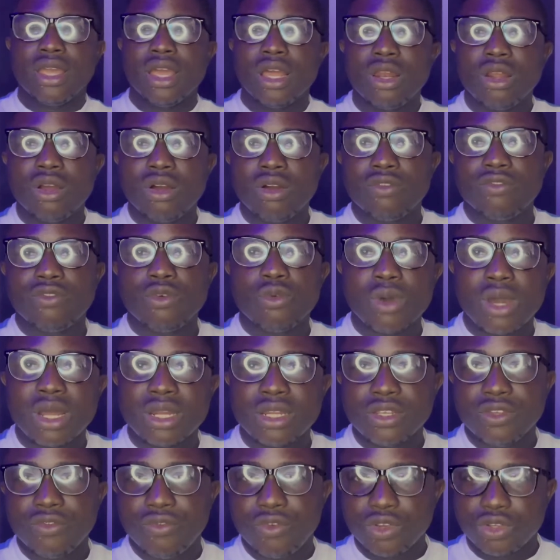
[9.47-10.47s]
hello everyone,
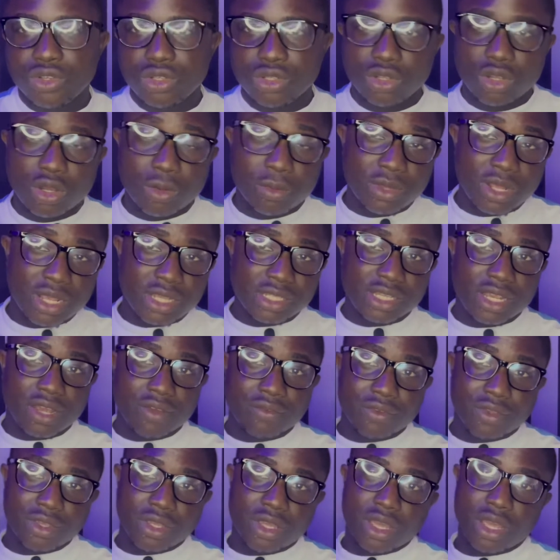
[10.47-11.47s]
it's Victor the Computer
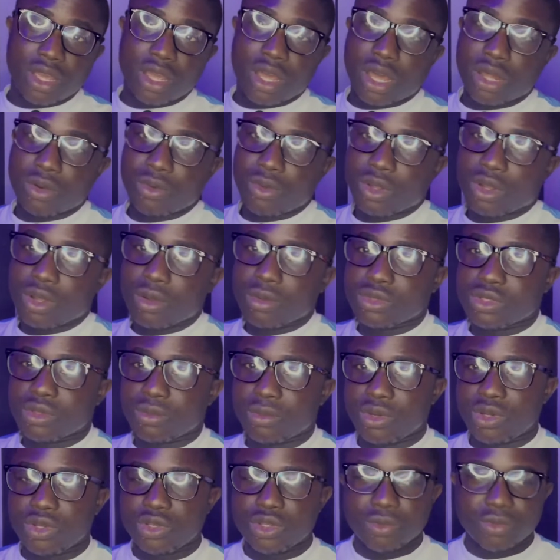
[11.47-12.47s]
Savvy here and welcome to
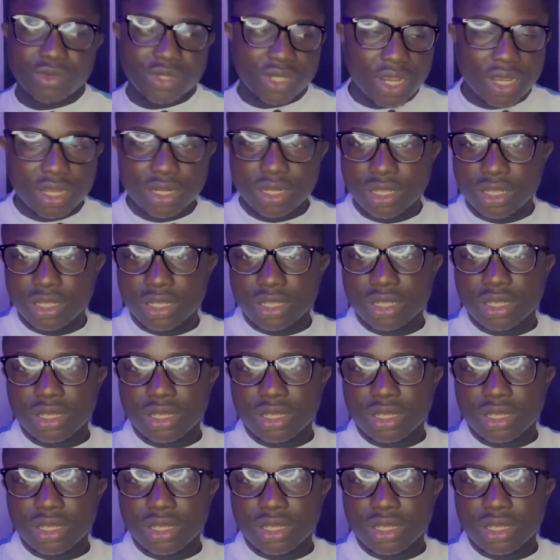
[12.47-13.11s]
my YouTube channel.